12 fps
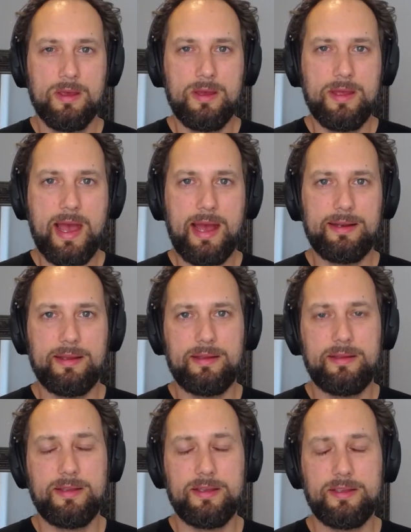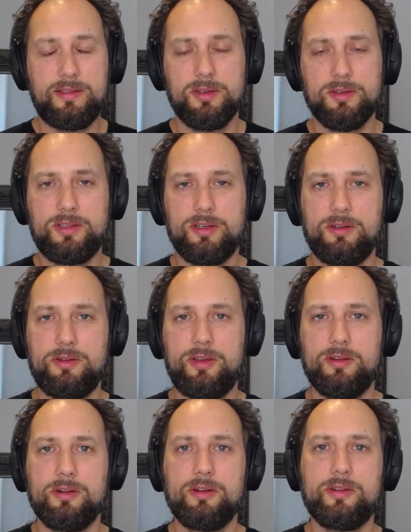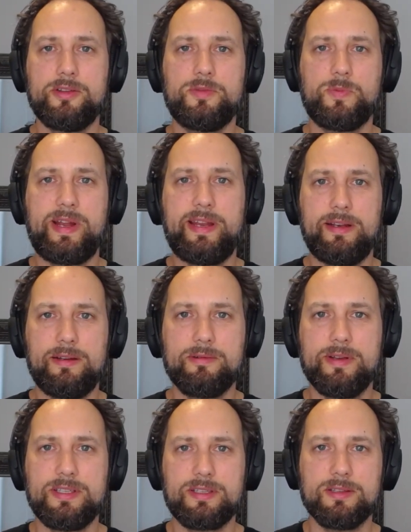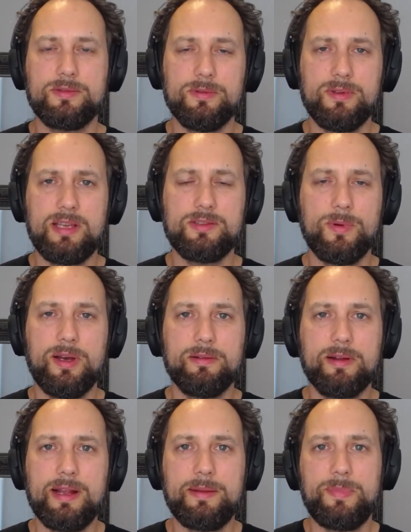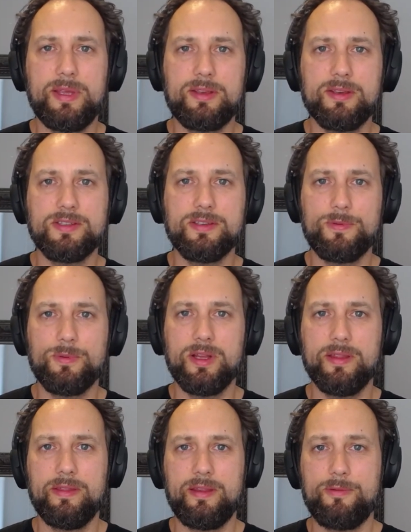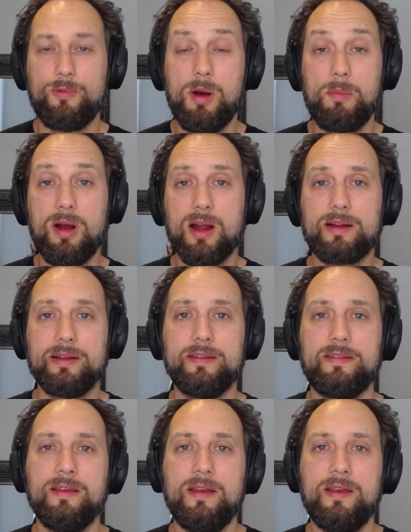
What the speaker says: Yeah, and it's also you're spreading the risk as well, right? Because if one market